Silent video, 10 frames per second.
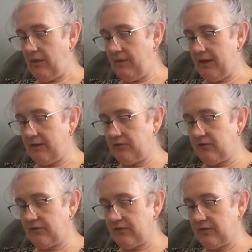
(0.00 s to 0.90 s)

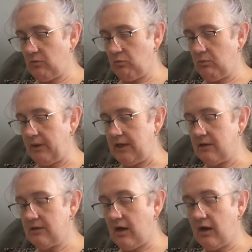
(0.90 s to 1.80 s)
that's
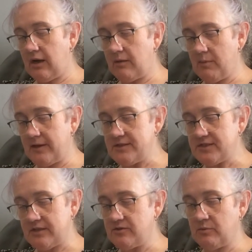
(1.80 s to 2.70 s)
weird. I'm going to
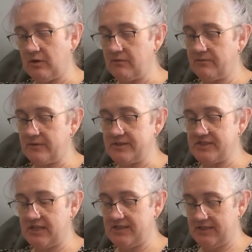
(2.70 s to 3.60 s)
send you off for a
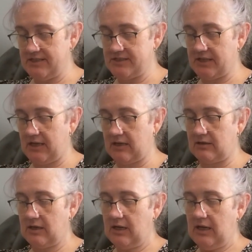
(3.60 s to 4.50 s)
CT scan.
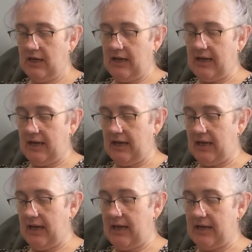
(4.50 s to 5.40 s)

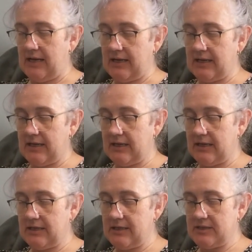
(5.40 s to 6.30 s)

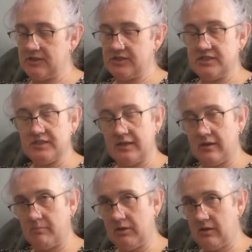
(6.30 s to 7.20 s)
And she said,
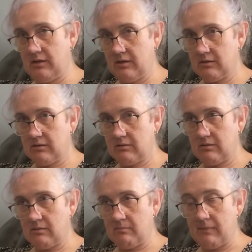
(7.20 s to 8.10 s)
I'm going to
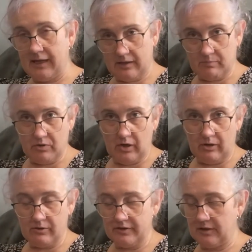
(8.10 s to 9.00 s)
make it a
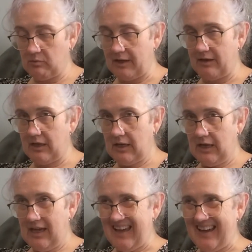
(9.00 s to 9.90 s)
priority one.
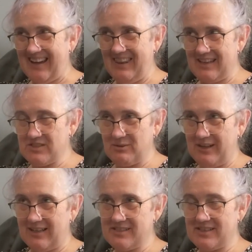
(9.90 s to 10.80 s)
And that's when
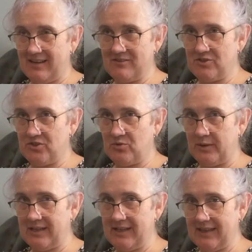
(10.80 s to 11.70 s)
I started to twig